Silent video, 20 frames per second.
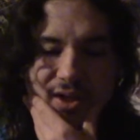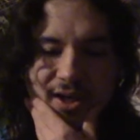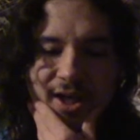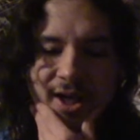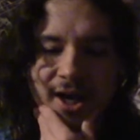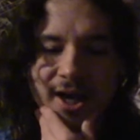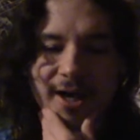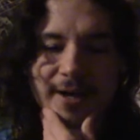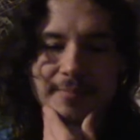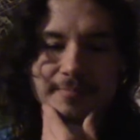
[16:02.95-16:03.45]

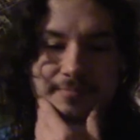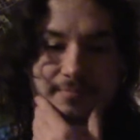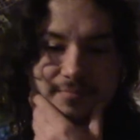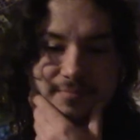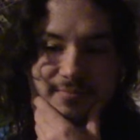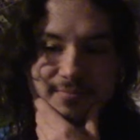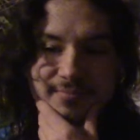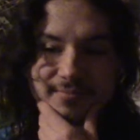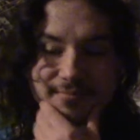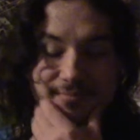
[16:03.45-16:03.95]

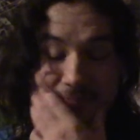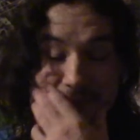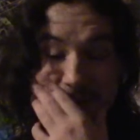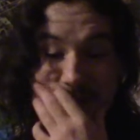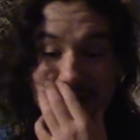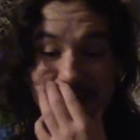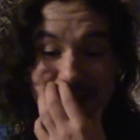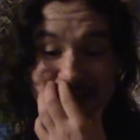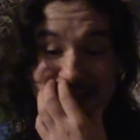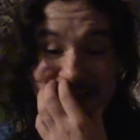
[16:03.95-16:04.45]

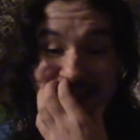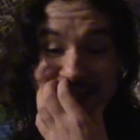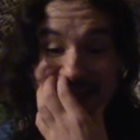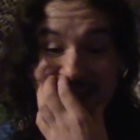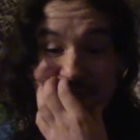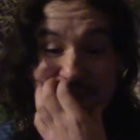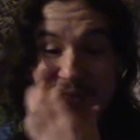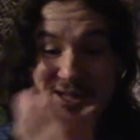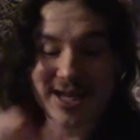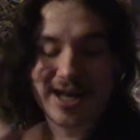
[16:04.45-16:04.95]

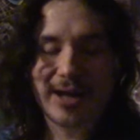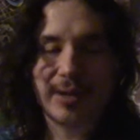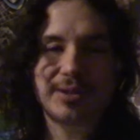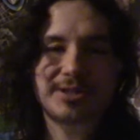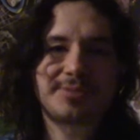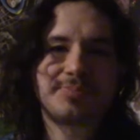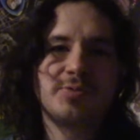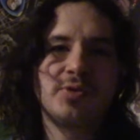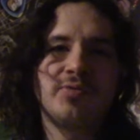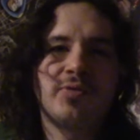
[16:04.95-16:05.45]
But now
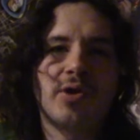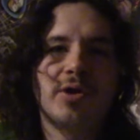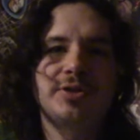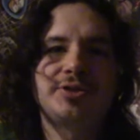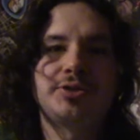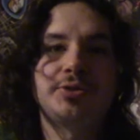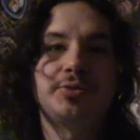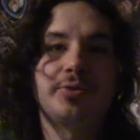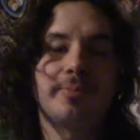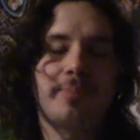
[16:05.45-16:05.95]
let's move on
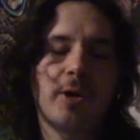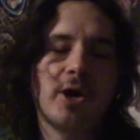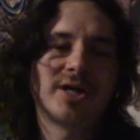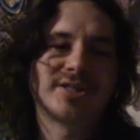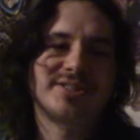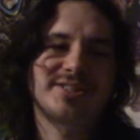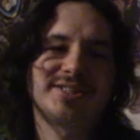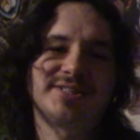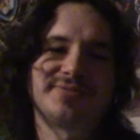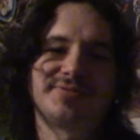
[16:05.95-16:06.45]
to the
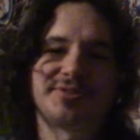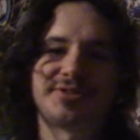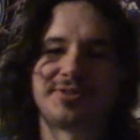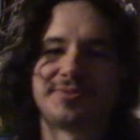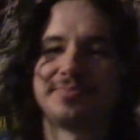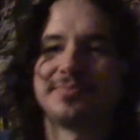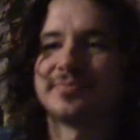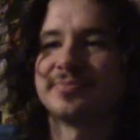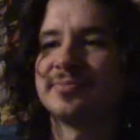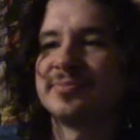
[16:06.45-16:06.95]
positives.
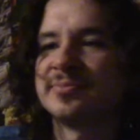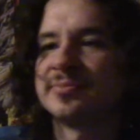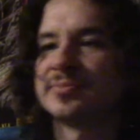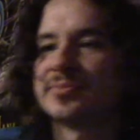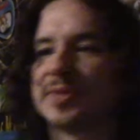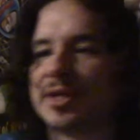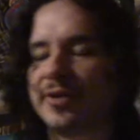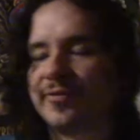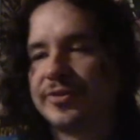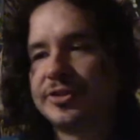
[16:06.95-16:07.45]

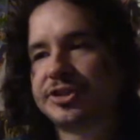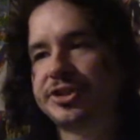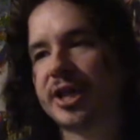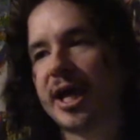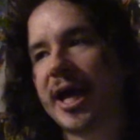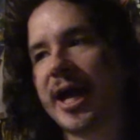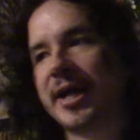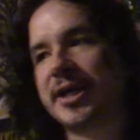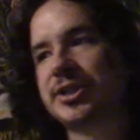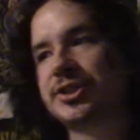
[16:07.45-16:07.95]
For
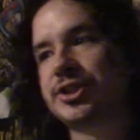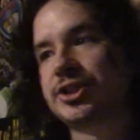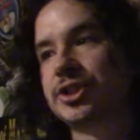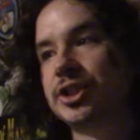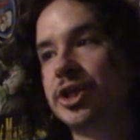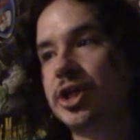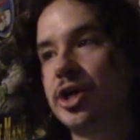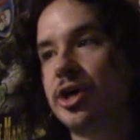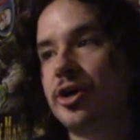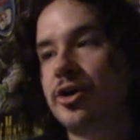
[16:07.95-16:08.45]
starters,
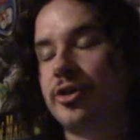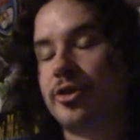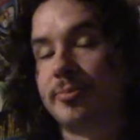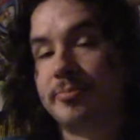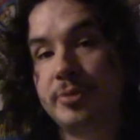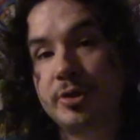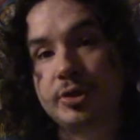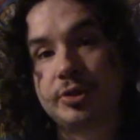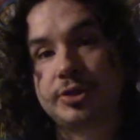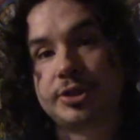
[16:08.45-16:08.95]
the
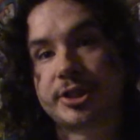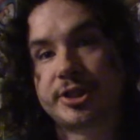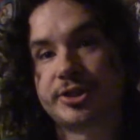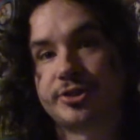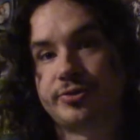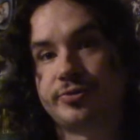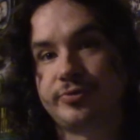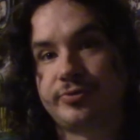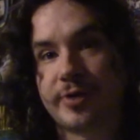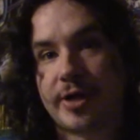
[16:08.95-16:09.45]
music
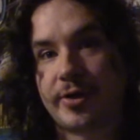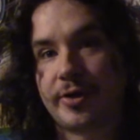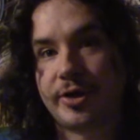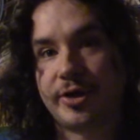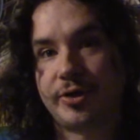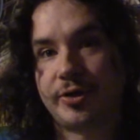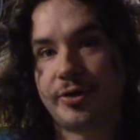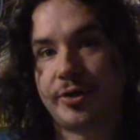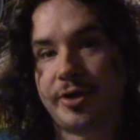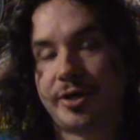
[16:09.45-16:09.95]
is very
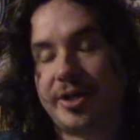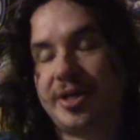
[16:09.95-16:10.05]
good.